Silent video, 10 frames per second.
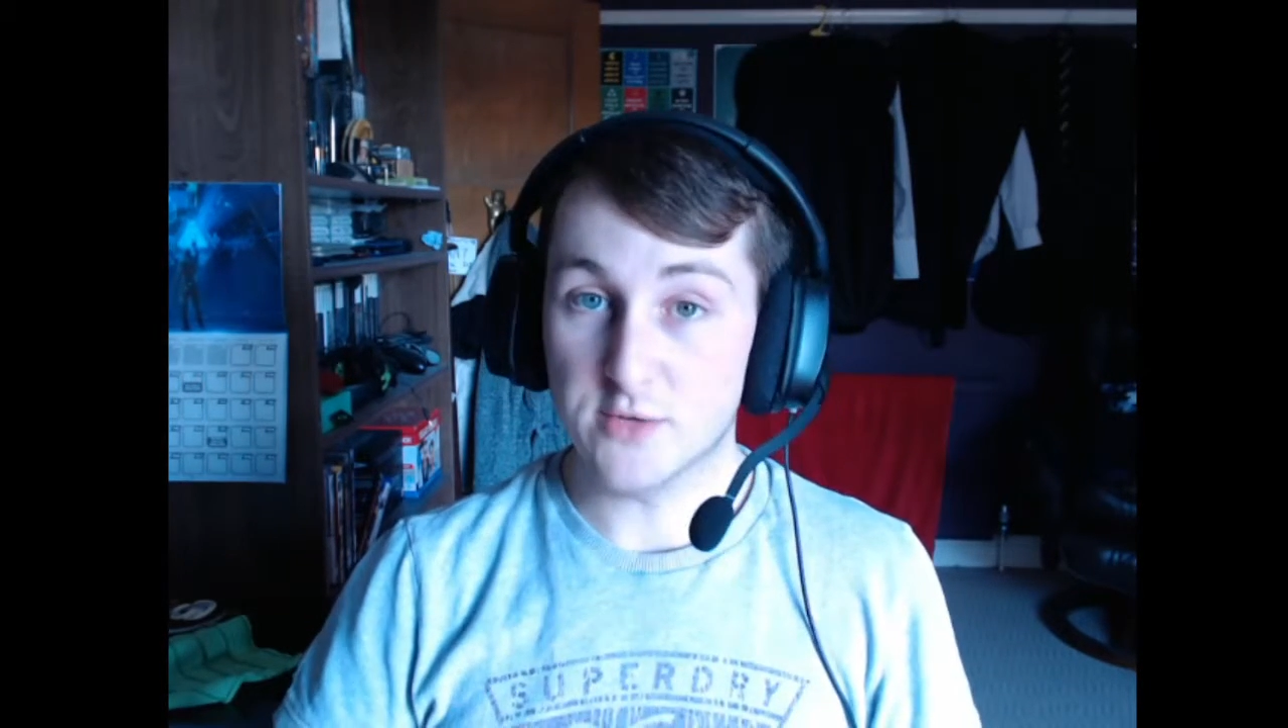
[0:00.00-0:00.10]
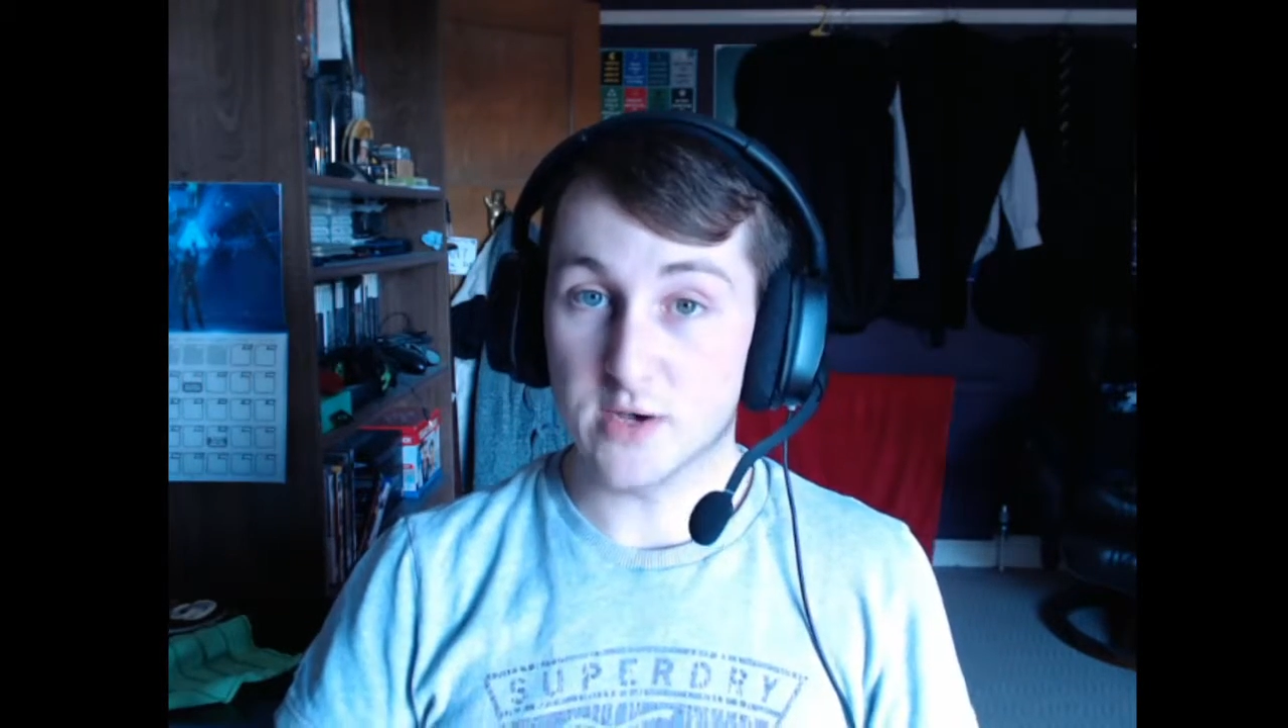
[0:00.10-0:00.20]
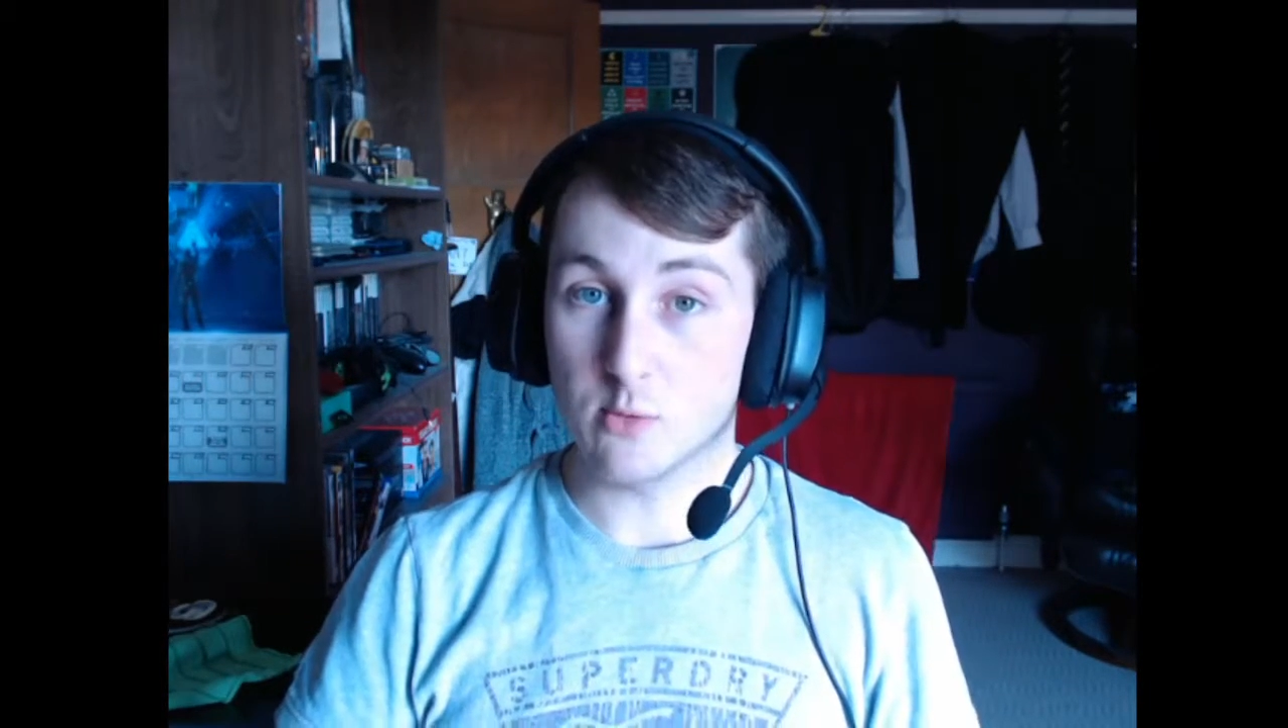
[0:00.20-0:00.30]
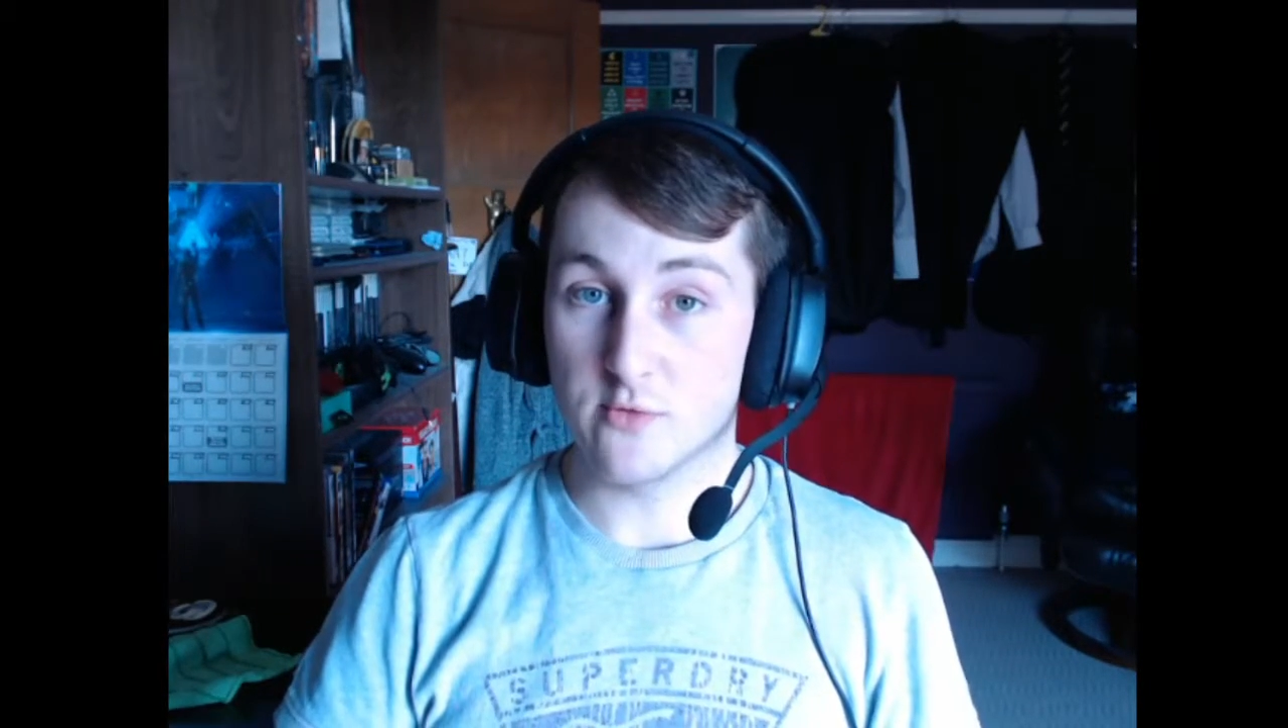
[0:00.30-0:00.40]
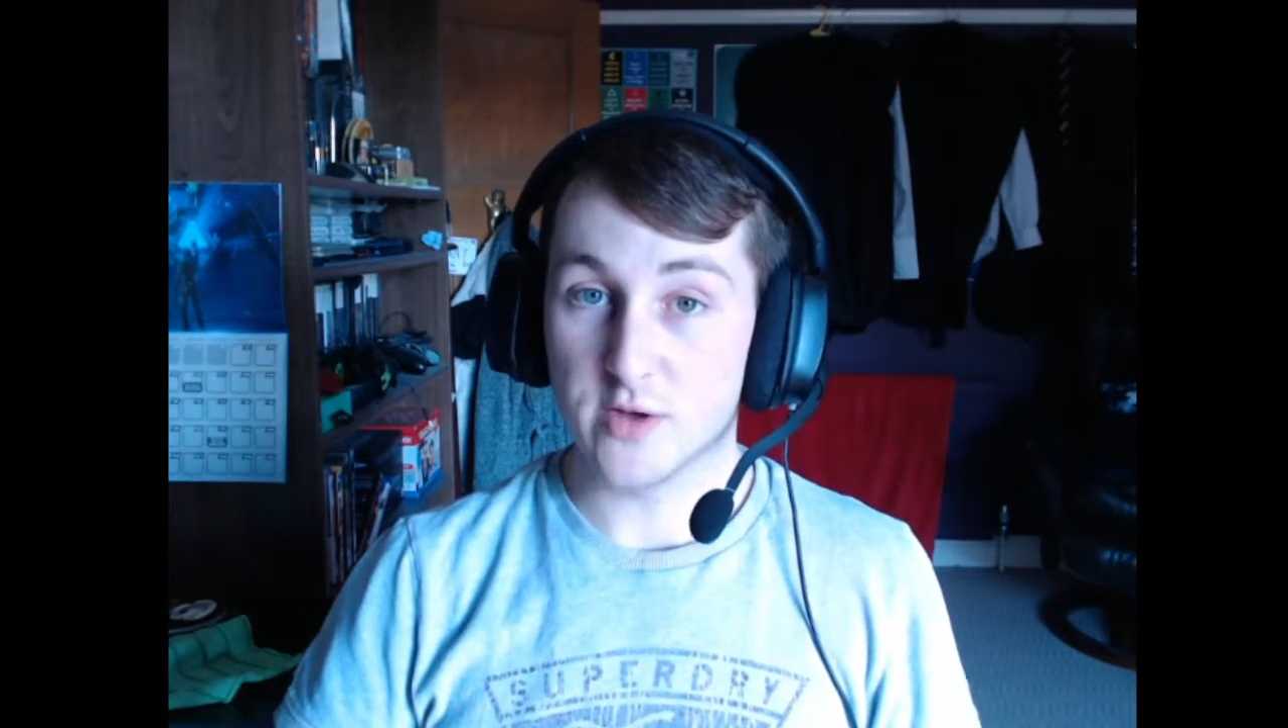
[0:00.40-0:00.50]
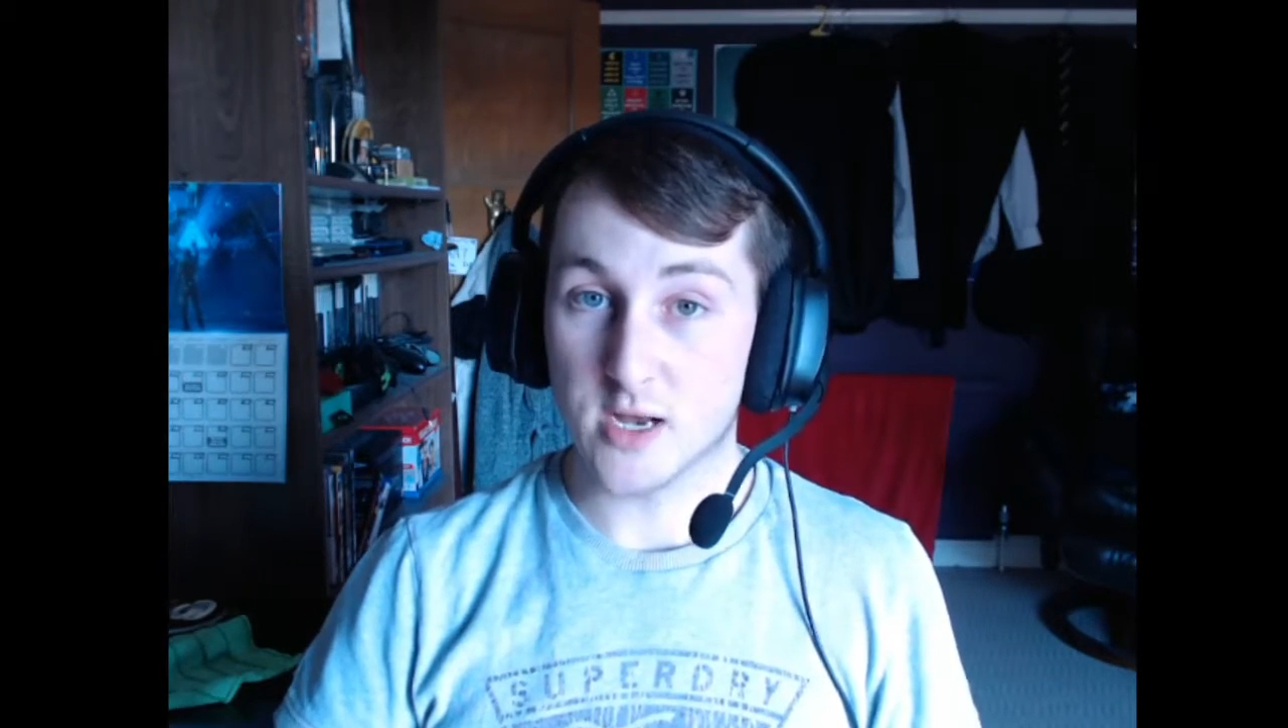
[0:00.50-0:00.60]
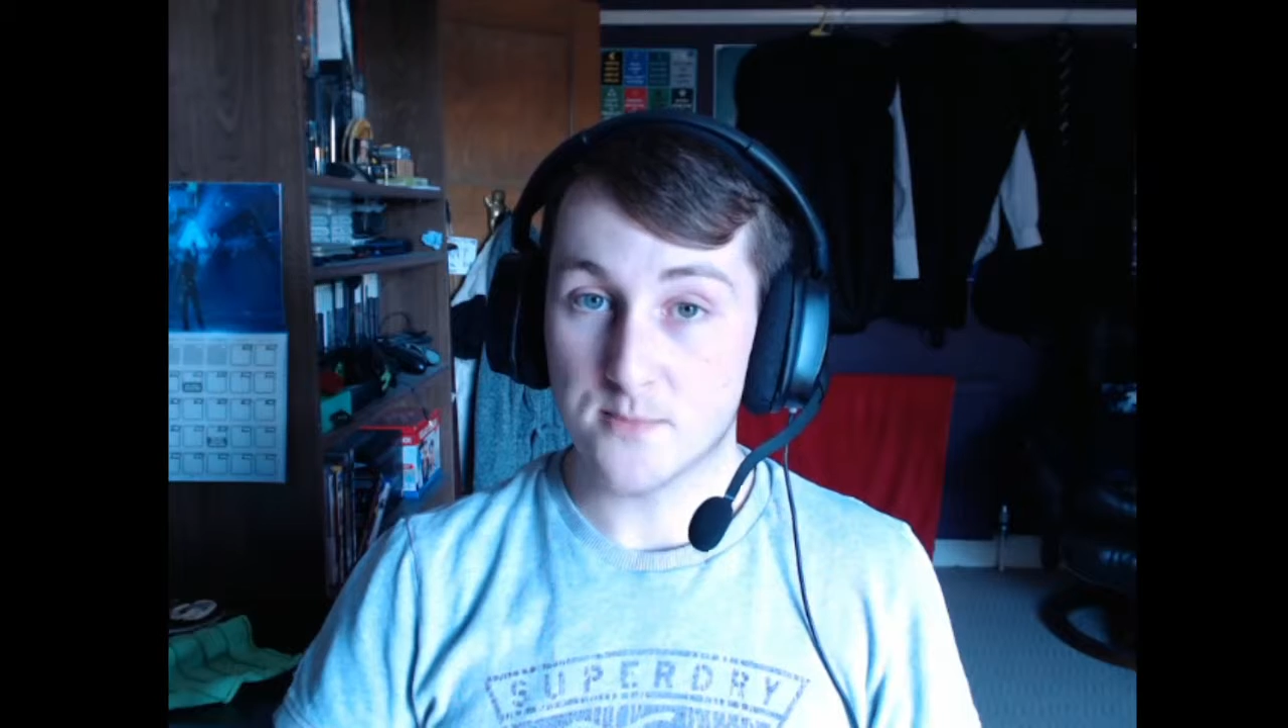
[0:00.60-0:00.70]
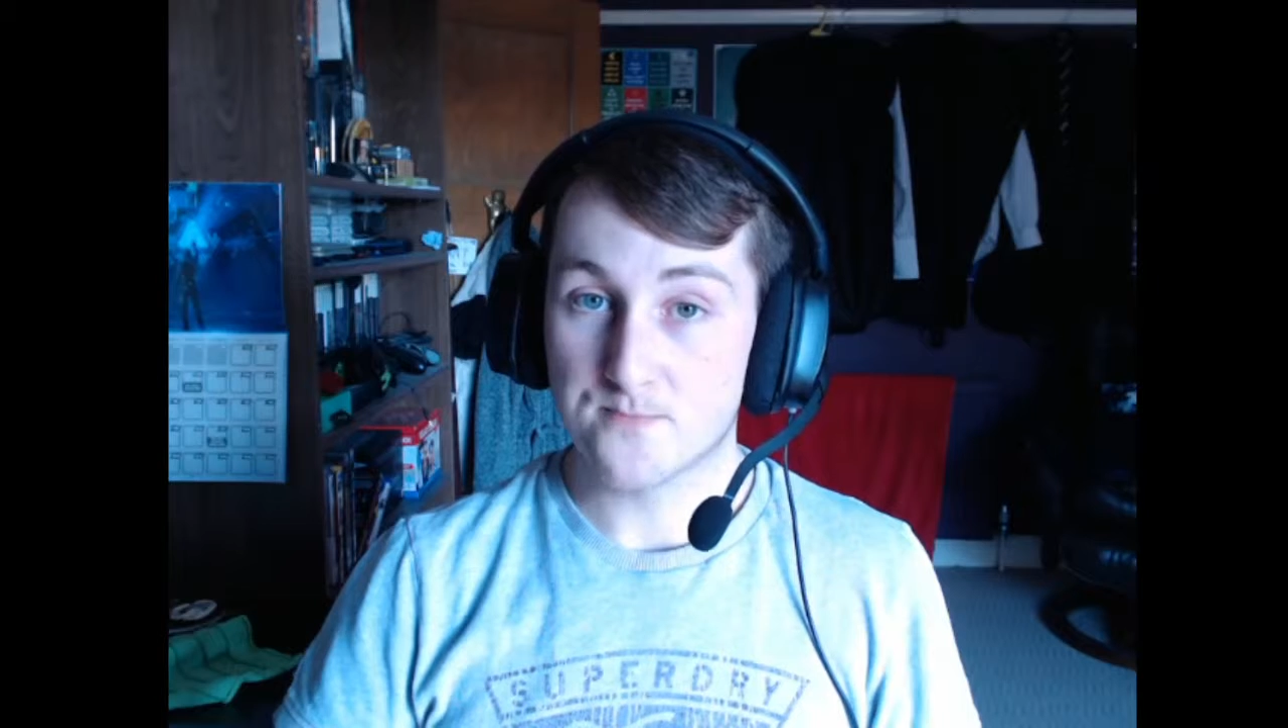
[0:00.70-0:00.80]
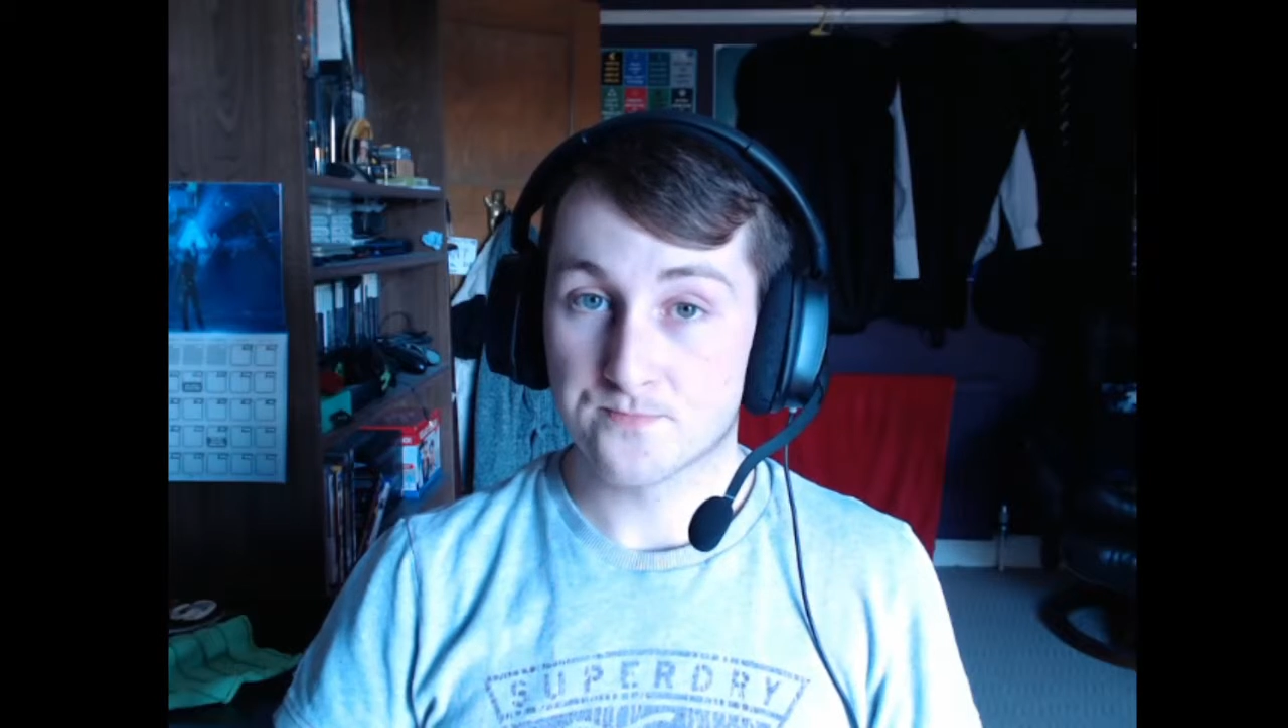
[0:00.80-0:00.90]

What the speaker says: that one there